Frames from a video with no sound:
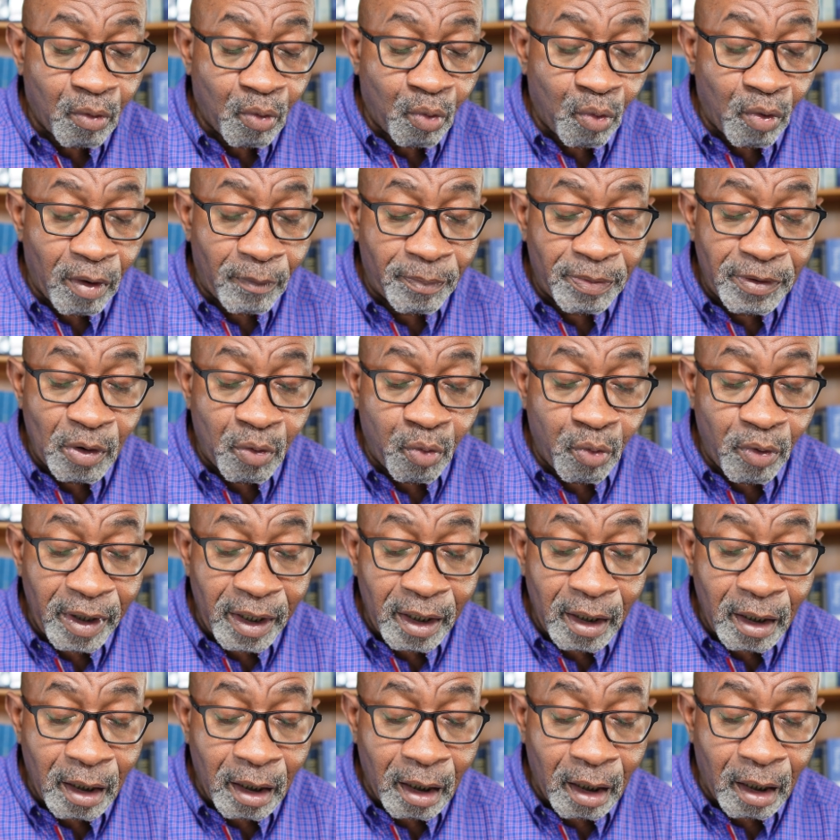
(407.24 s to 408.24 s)
of the
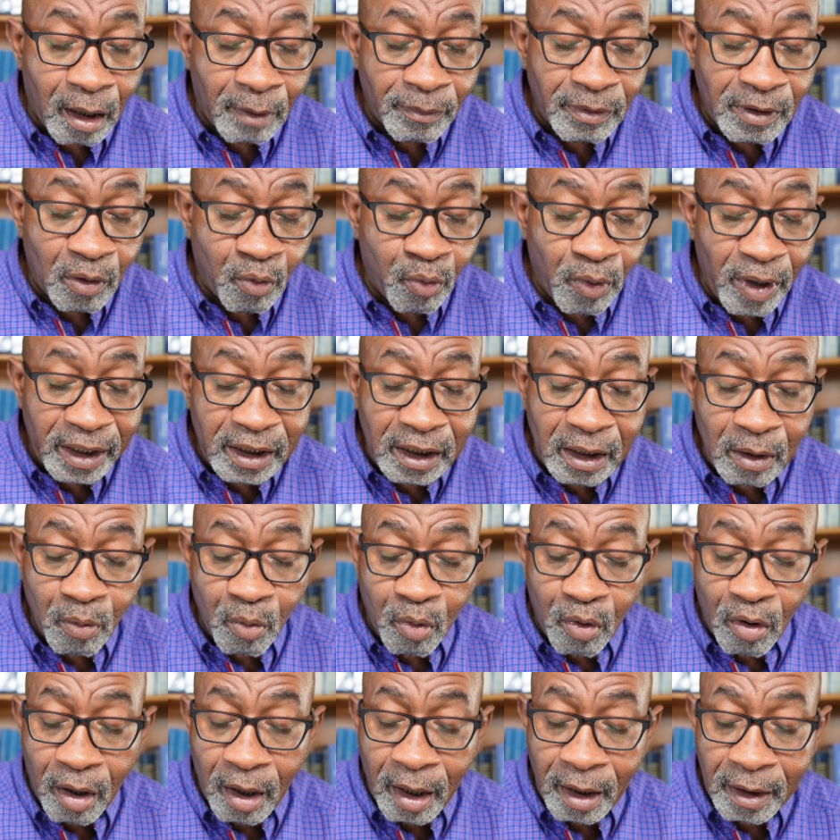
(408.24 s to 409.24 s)
wicked
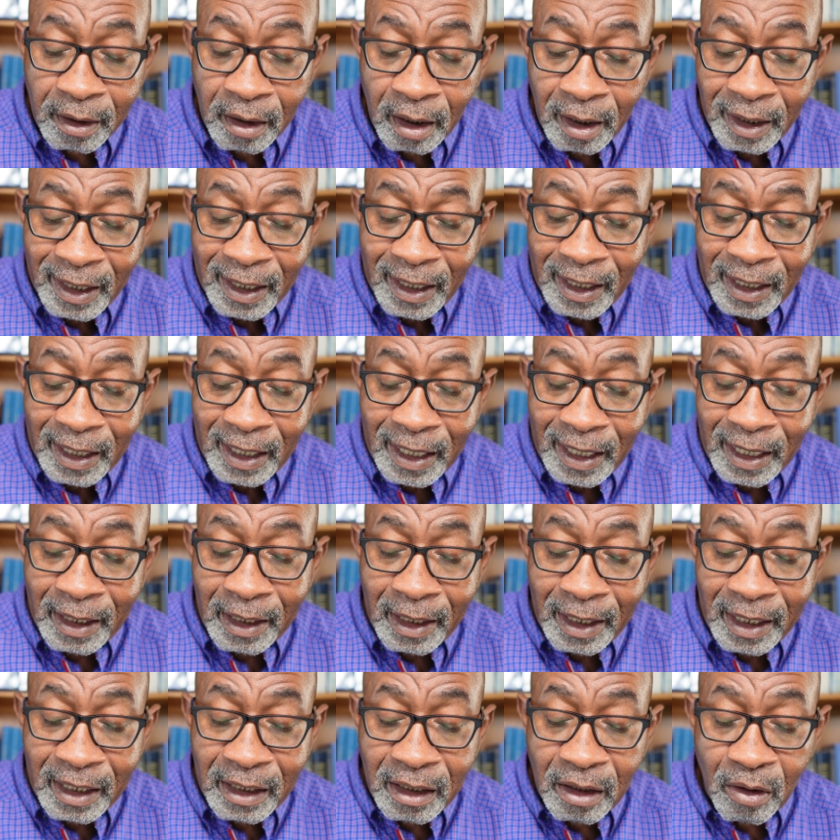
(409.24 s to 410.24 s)
one,
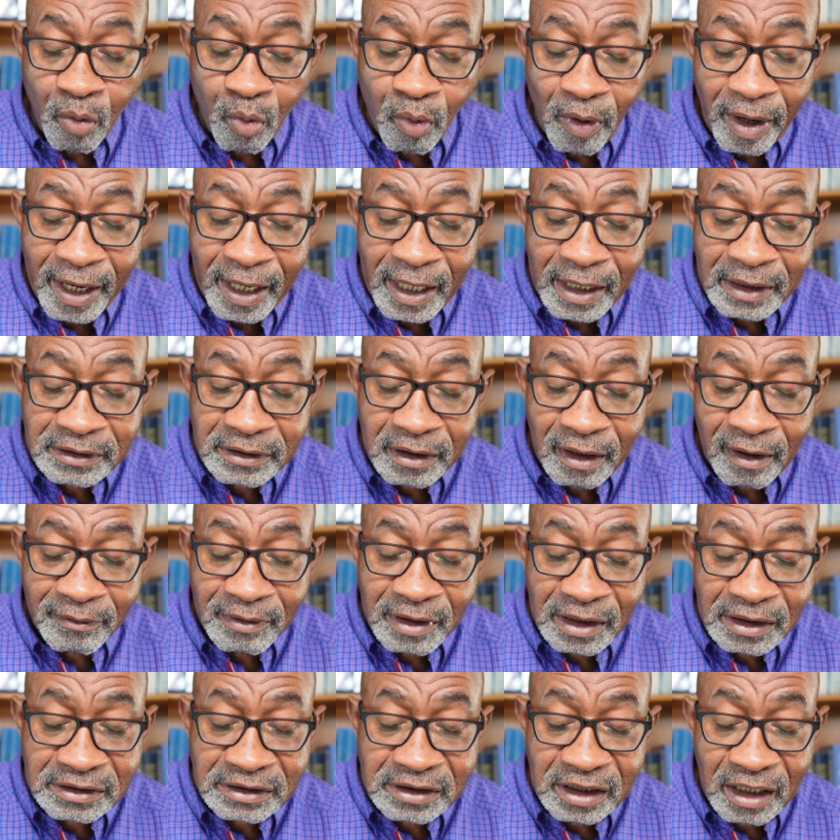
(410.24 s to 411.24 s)
in the ways of
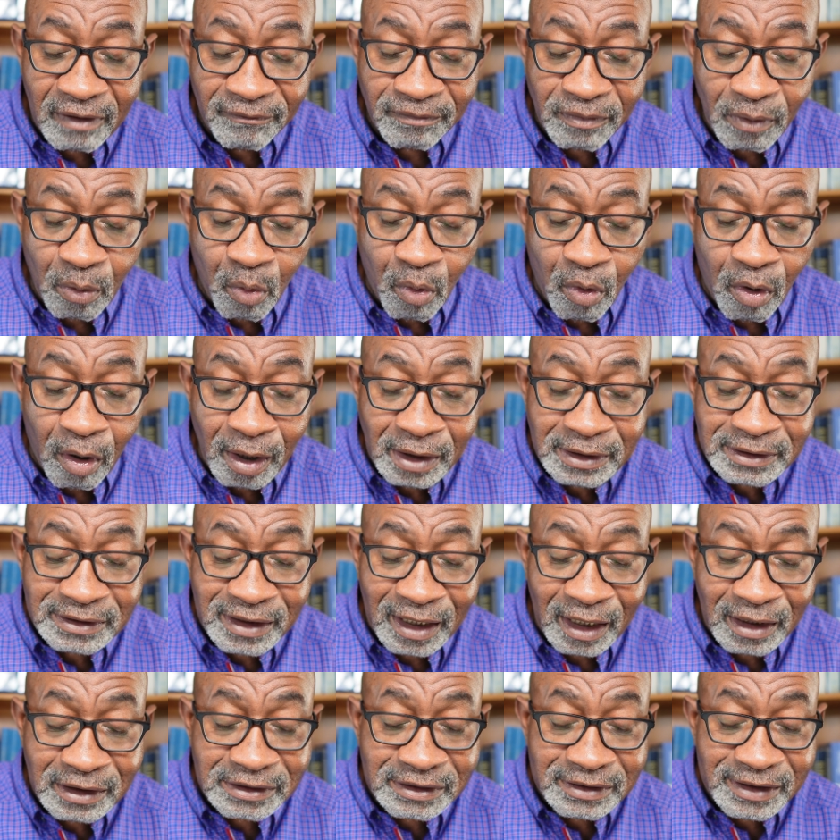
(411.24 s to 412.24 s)
the sinful ones,
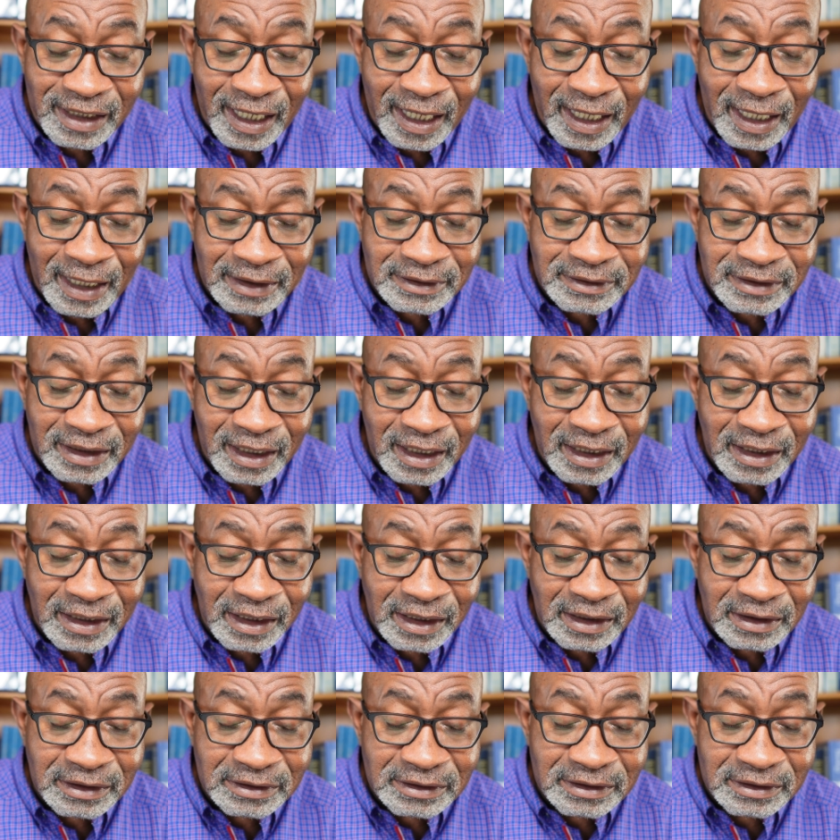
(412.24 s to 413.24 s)
nor stands in
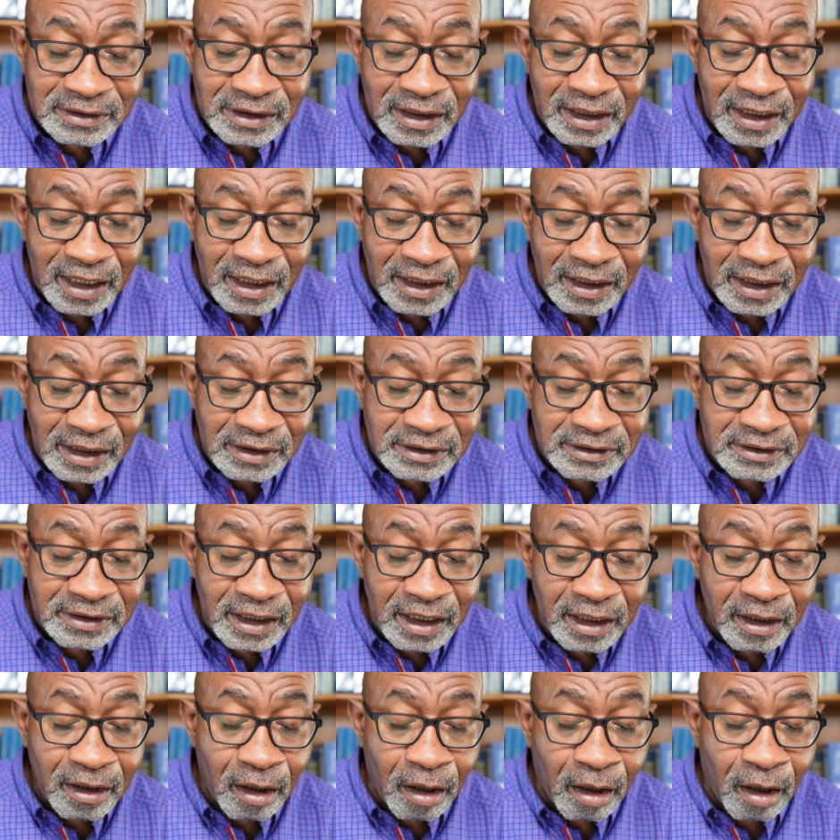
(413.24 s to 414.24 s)
the
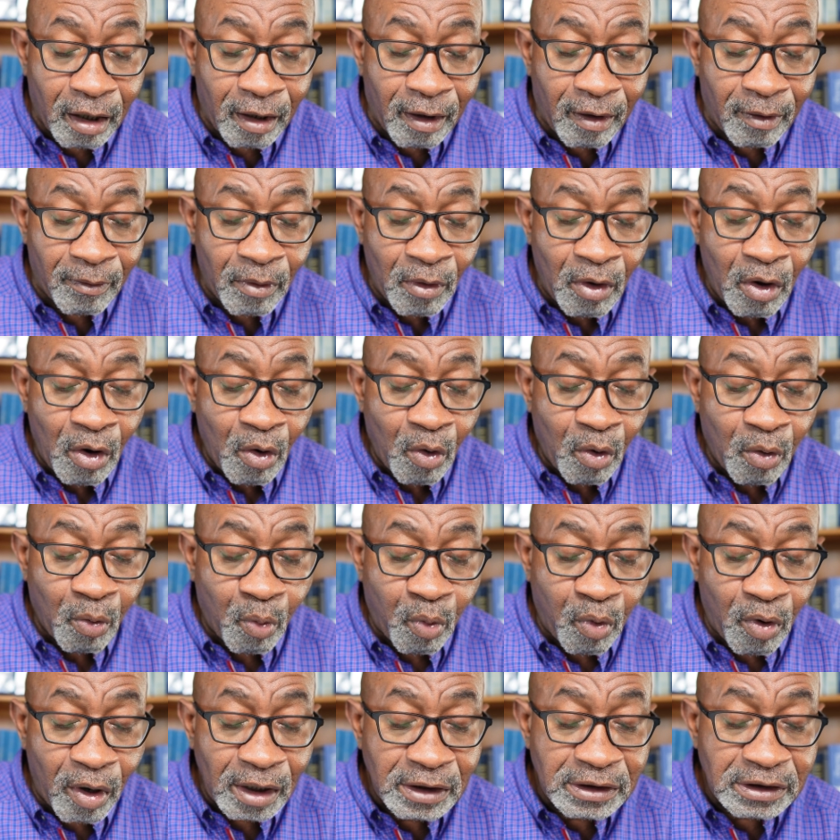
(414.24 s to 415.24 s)
seat of
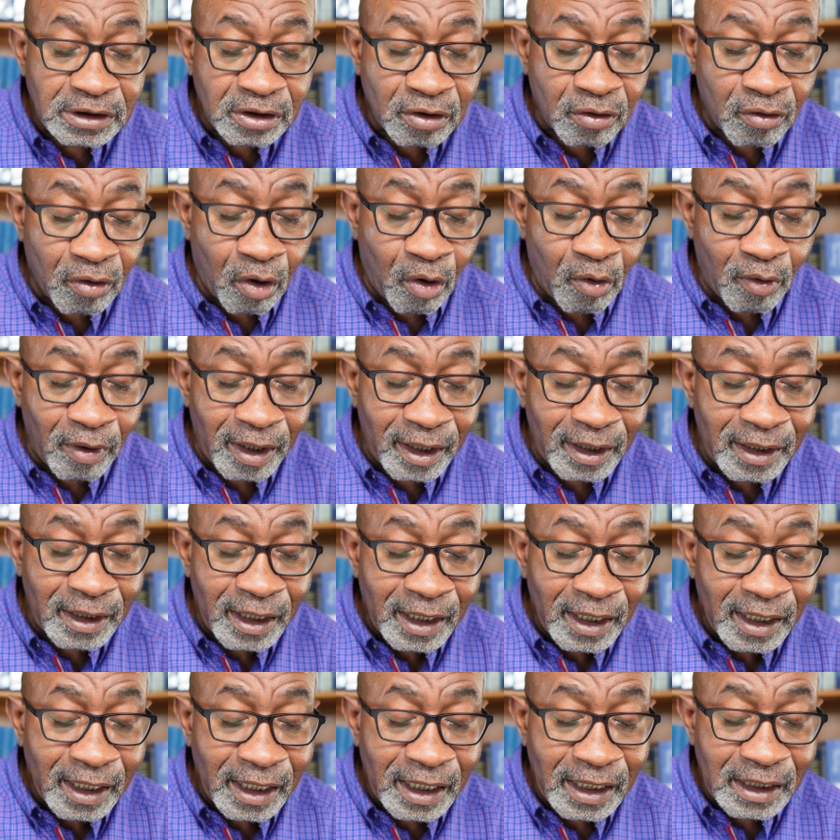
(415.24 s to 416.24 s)
one scrolling,
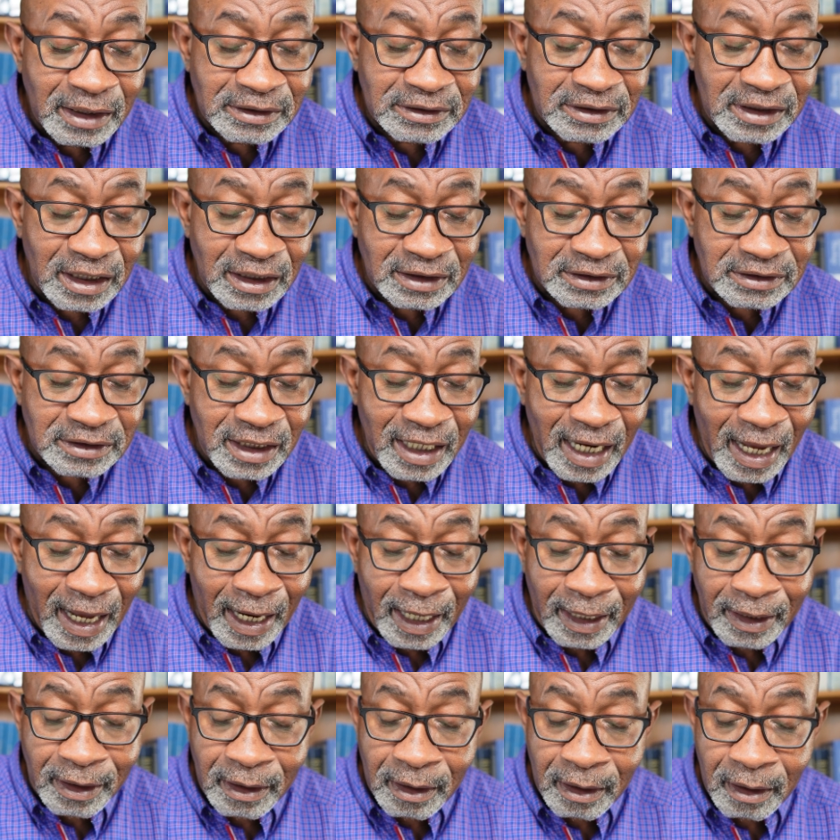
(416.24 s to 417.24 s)
he sits
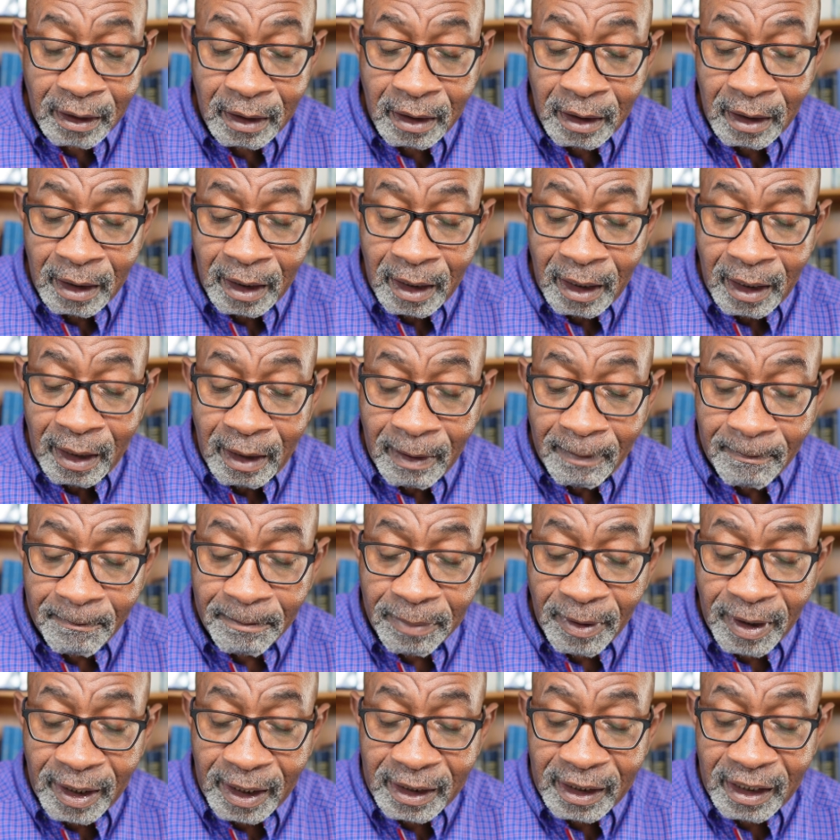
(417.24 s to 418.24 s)
not.
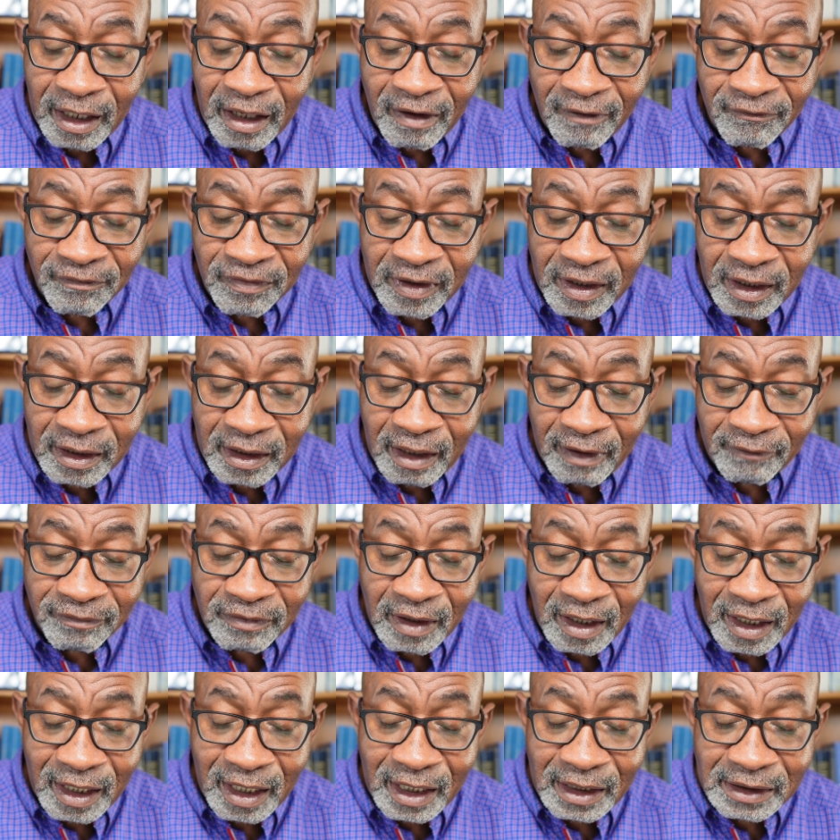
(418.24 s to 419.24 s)
But if
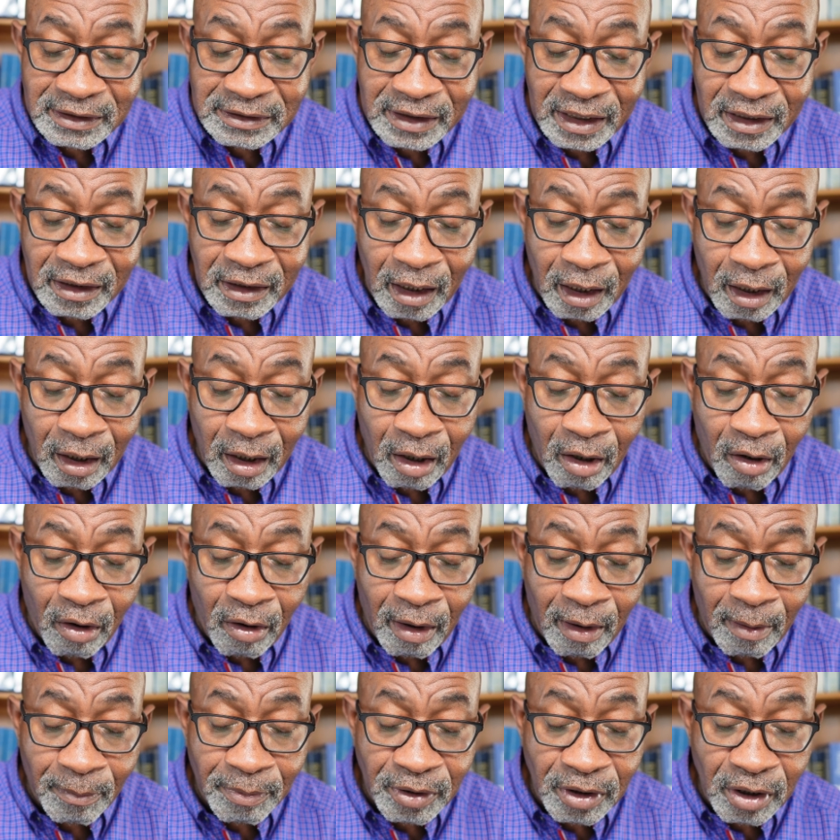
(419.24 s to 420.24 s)
it is in the
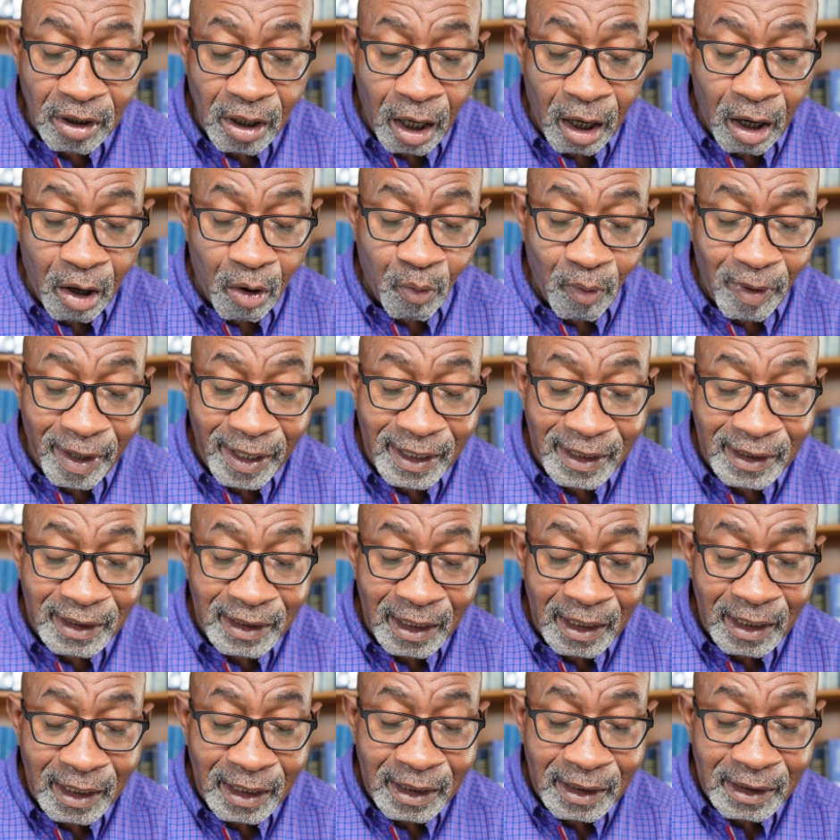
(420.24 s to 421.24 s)
law of Yahweh,
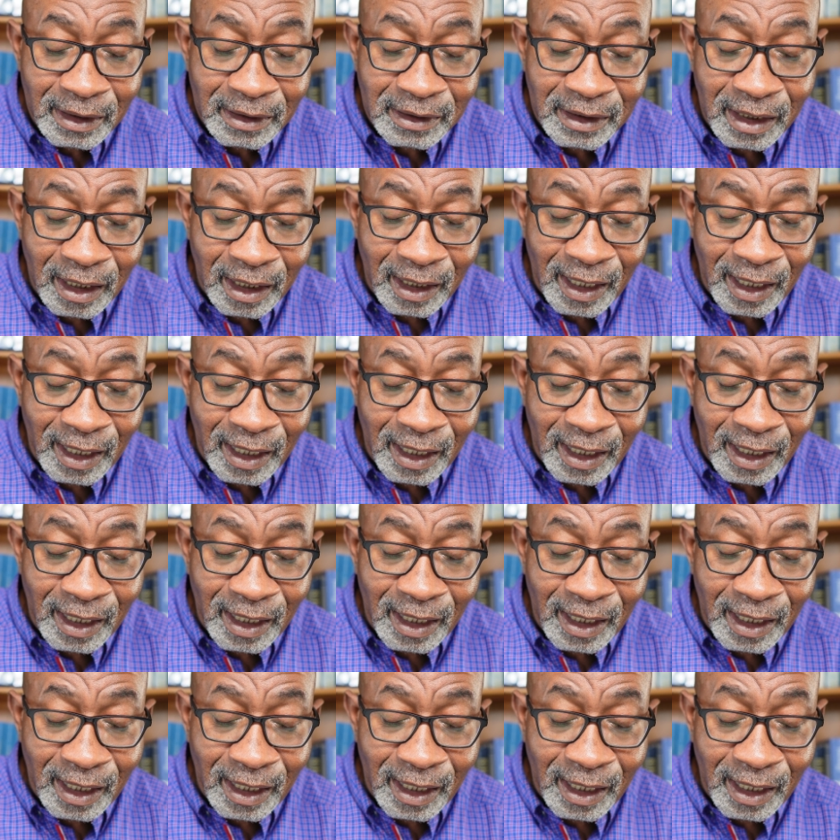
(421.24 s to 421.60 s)
the